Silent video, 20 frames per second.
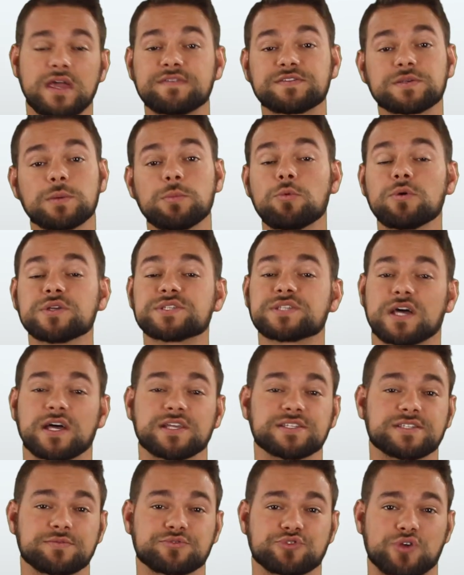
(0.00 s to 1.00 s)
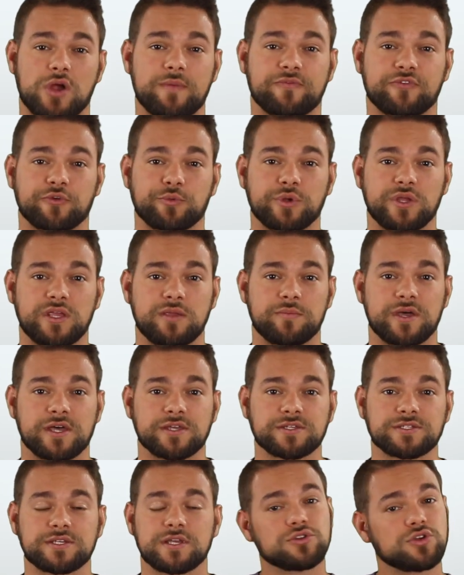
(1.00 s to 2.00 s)
If someone wants to unsubscribe from your
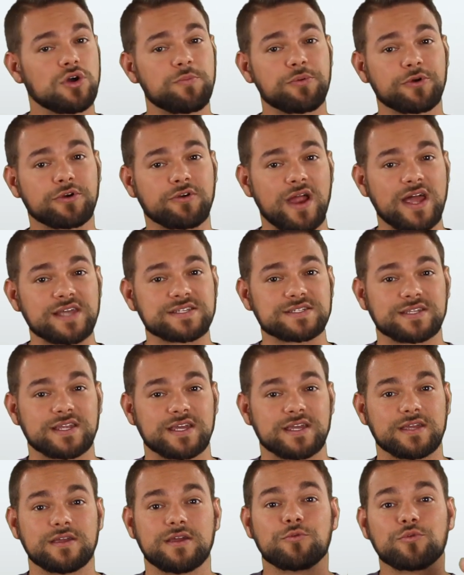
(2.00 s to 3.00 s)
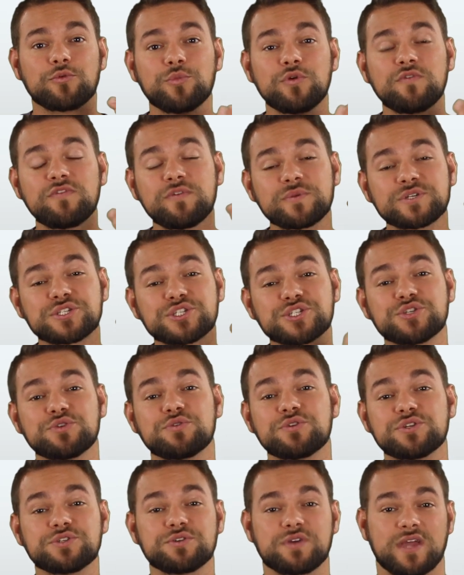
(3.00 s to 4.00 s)
emails, don't procrastinate. Remove them as soon
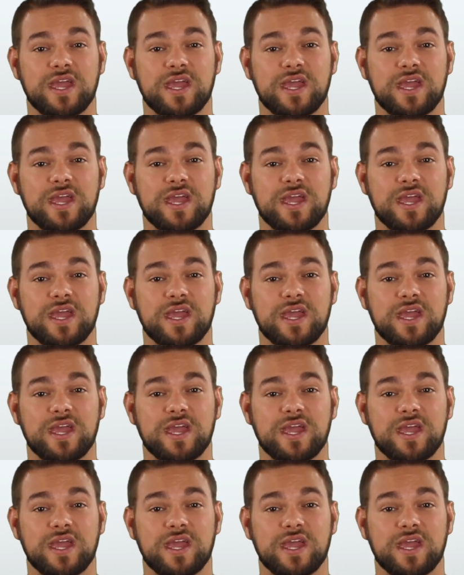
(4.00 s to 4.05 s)
as you